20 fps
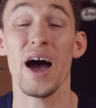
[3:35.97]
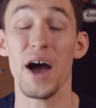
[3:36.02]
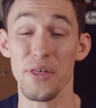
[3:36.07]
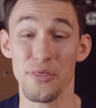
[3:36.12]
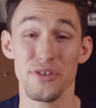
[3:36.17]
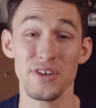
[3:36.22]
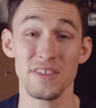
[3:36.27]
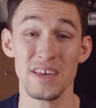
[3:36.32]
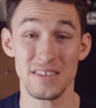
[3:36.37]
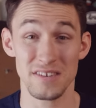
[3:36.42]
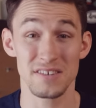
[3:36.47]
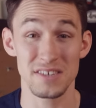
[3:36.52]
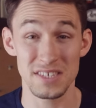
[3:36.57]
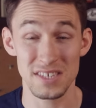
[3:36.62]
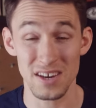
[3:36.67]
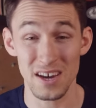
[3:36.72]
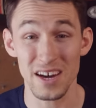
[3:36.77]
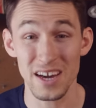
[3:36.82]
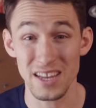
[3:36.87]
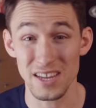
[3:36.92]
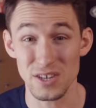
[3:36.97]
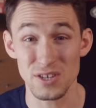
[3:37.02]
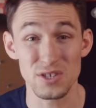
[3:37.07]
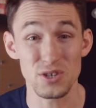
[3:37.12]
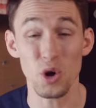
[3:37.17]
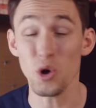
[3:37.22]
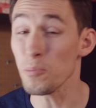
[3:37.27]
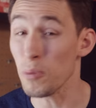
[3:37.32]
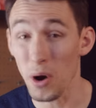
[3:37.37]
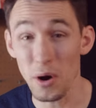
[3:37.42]
I think their design is
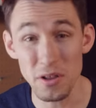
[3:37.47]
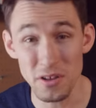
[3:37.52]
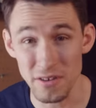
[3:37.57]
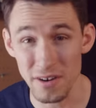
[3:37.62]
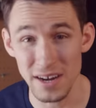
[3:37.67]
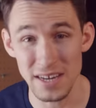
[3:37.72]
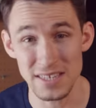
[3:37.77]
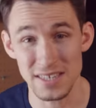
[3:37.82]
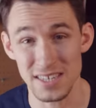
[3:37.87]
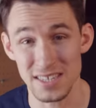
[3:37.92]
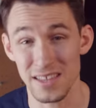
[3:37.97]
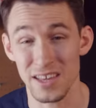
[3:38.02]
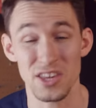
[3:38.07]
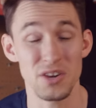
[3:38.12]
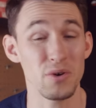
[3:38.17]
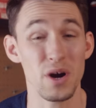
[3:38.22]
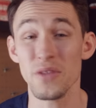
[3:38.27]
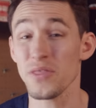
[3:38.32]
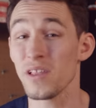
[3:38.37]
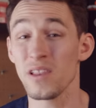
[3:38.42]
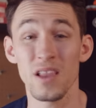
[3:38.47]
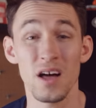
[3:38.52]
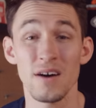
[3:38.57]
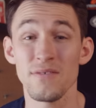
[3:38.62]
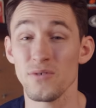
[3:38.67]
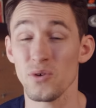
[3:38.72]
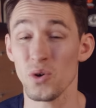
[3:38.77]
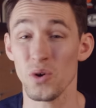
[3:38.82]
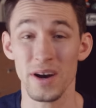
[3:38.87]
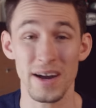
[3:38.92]
so polarizing that you either
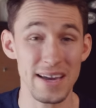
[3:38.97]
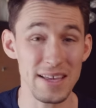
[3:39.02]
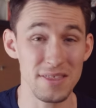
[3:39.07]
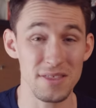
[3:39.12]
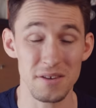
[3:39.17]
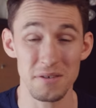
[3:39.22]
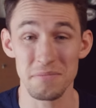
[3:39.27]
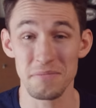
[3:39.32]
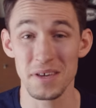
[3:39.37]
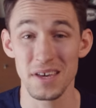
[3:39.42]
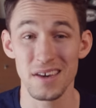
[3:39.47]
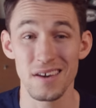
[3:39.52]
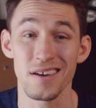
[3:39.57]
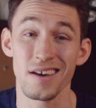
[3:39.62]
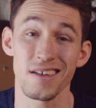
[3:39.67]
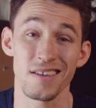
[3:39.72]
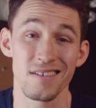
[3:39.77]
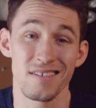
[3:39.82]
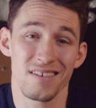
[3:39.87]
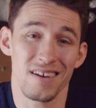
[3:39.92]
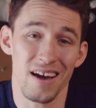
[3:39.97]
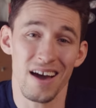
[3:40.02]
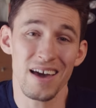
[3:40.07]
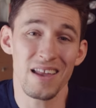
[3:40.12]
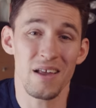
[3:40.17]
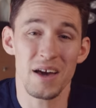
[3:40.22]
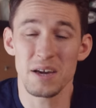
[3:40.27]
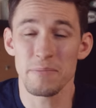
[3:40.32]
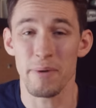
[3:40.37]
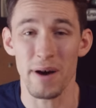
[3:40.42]
love or hate them. And I
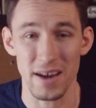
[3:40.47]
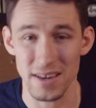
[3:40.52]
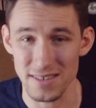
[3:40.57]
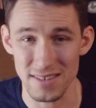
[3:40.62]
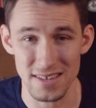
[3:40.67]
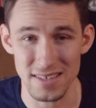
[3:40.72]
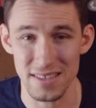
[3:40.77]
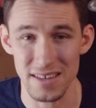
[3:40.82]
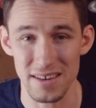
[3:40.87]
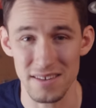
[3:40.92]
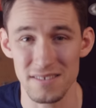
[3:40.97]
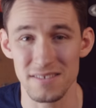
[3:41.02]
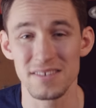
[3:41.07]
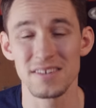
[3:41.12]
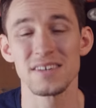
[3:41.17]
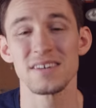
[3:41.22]
like bikes like that.